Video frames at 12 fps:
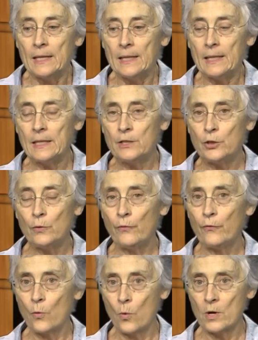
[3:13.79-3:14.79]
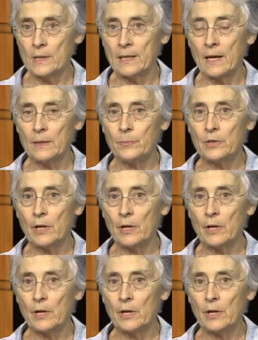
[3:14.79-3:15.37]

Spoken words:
into 4 types